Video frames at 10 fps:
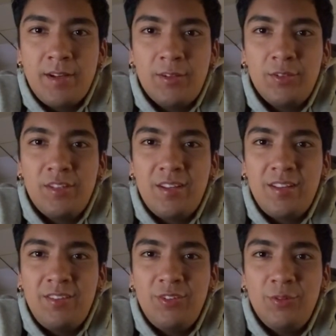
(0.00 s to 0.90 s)
All the
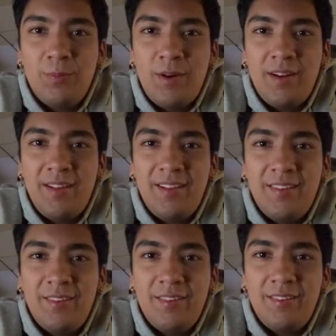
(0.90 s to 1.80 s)
duckies you spotted, I
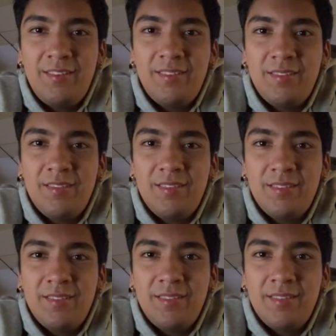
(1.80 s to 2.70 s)
don't know.
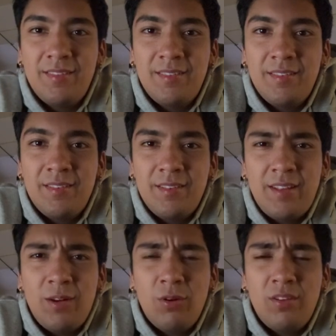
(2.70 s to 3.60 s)

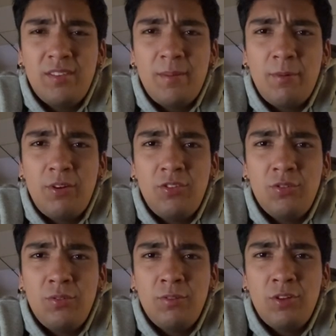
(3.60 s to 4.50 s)
Everyone said very
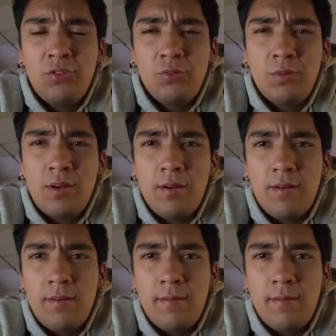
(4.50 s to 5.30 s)
soon. Very soon what?